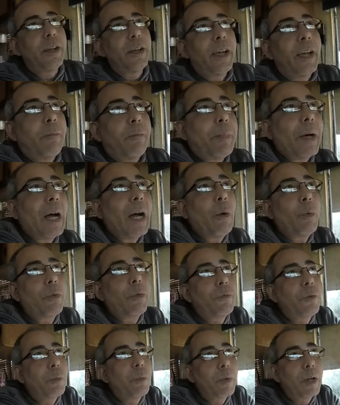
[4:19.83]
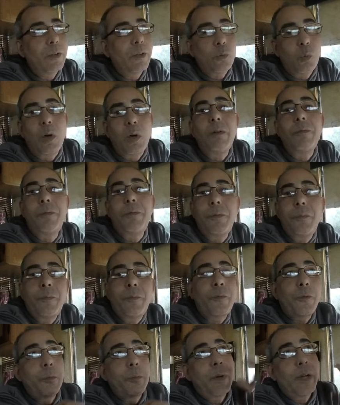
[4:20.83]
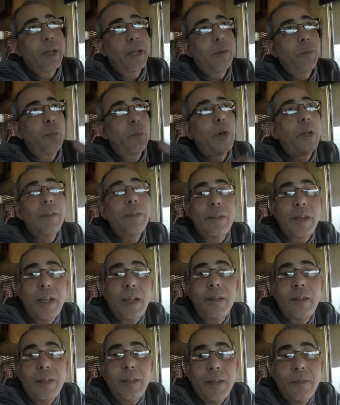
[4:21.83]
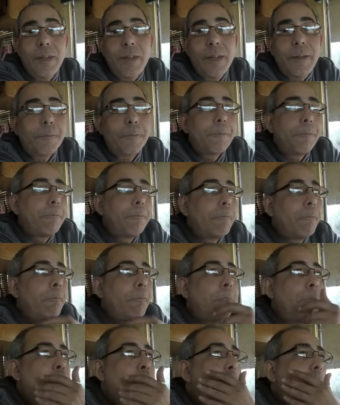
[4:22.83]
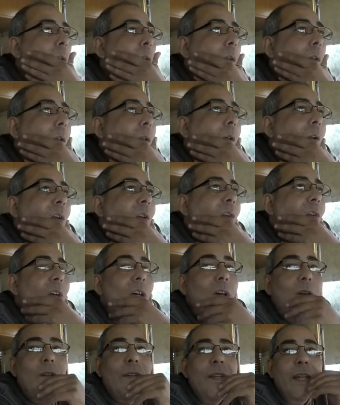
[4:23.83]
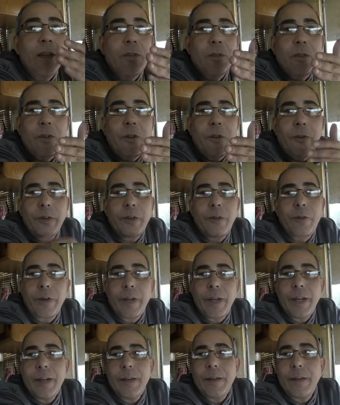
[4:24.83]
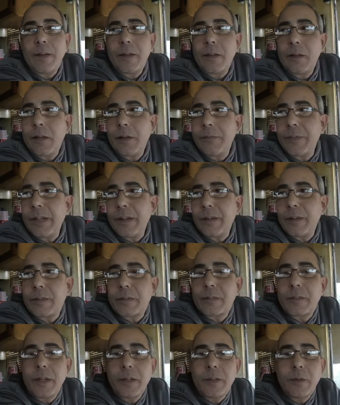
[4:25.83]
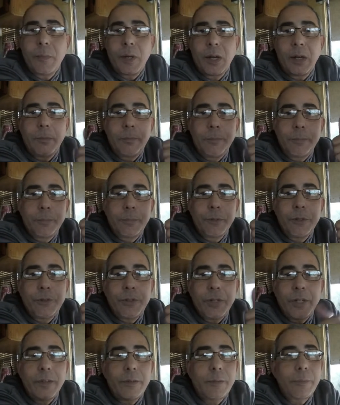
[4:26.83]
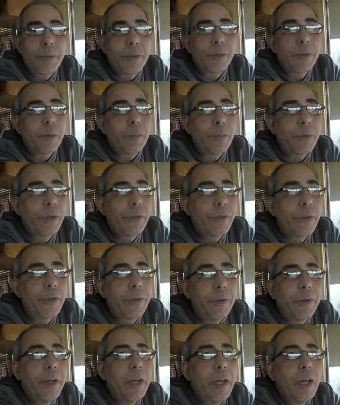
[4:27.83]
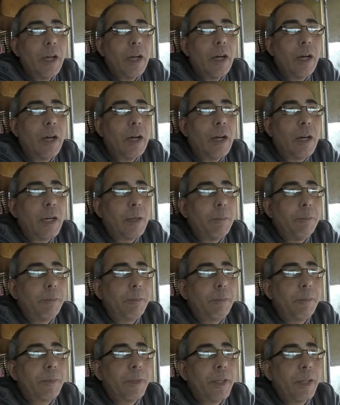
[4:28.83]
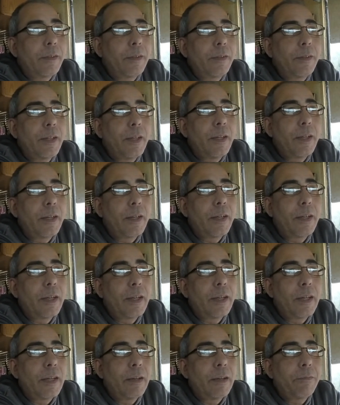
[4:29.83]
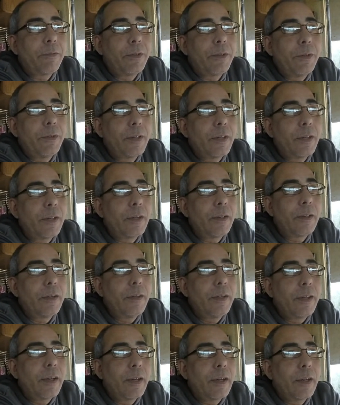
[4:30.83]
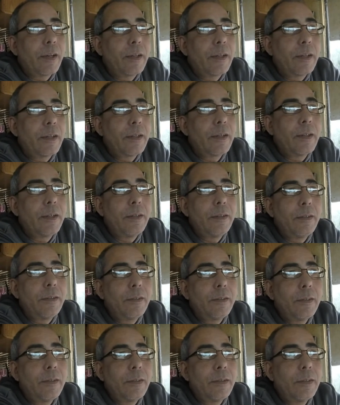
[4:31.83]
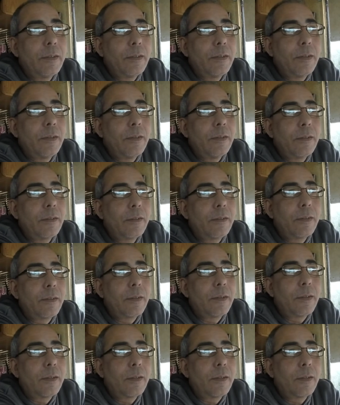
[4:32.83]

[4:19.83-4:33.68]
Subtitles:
to have power for my 110 TV. So that's going great. I love it. Thank you, Mom. Appreciate the birthday present. Next thing I have to tell you guys is